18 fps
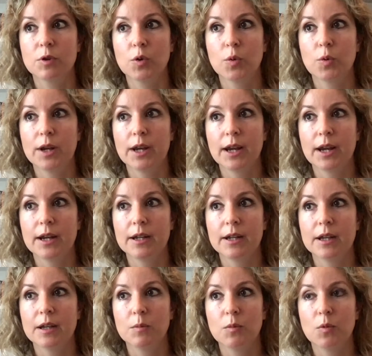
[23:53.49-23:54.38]

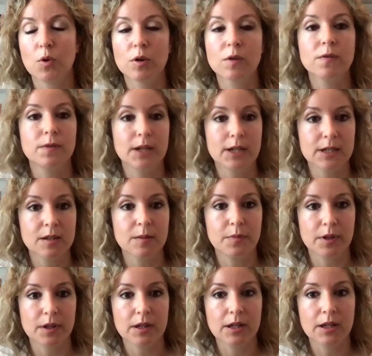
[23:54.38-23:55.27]
creating more
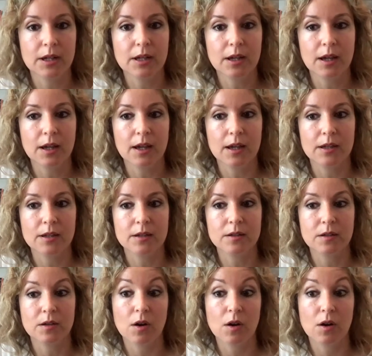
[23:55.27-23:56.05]
flexibility and